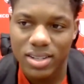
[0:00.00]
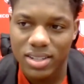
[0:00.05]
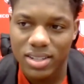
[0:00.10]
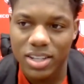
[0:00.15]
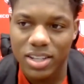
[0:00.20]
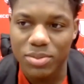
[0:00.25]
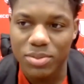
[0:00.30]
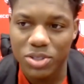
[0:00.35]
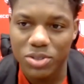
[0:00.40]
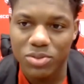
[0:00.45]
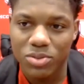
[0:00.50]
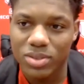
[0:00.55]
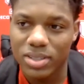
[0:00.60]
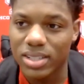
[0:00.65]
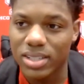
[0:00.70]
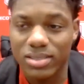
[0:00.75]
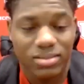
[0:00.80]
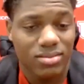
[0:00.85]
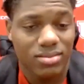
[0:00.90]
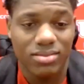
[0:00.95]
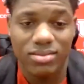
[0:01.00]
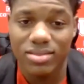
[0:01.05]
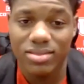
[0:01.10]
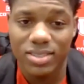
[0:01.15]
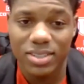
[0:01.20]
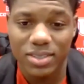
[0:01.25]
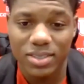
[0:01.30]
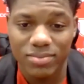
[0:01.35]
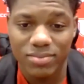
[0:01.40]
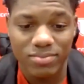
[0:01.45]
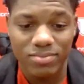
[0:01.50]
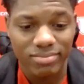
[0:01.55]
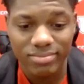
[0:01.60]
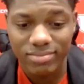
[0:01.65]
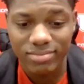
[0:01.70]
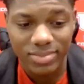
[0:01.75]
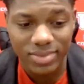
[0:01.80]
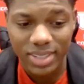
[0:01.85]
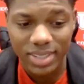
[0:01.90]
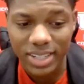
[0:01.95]
keep shooting and
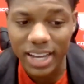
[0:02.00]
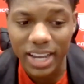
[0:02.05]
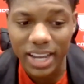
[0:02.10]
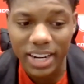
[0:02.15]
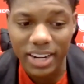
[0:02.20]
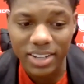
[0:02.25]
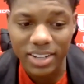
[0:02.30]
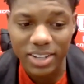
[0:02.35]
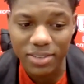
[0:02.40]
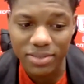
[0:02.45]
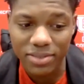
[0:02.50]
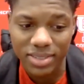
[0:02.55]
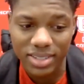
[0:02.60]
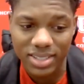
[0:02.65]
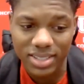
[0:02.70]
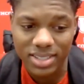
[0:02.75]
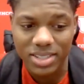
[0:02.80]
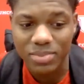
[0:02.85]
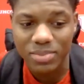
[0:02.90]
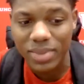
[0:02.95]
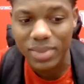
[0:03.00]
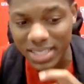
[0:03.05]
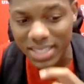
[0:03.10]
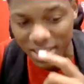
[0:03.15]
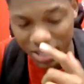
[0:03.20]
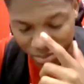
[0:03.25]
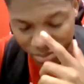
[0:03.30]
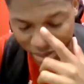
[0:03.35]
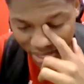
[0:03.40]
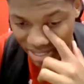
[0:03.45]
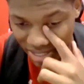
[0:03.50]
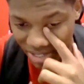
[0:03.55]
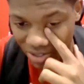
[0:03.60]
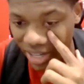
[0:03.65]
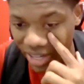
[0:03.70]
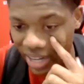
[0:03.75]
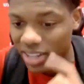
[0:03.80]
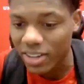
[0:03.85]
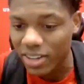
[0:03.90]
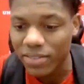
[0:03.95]
gaining confidence because my teammates
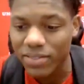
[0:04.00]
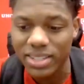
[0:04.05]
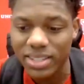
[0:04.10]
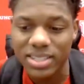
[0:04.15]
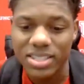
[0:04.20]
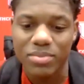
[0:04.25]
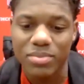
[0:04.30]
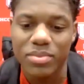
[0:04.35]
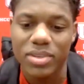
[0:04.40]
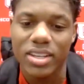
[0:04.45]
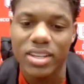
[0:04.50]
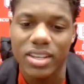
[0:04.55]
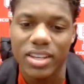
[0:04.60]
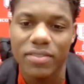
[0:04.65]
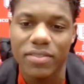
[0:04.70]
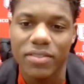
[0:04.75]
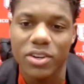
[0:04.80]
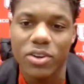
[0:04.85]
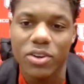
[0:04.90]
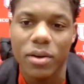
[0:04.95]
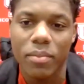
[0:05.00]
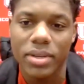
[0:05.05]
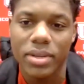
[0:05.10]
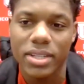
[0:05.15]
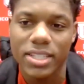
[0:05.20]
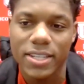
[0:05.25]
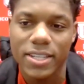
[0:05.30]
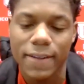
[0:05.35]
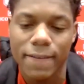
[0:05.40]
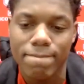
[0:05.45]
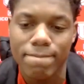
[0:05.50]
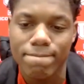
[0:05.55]
still got confidence in me, even though I'm missing.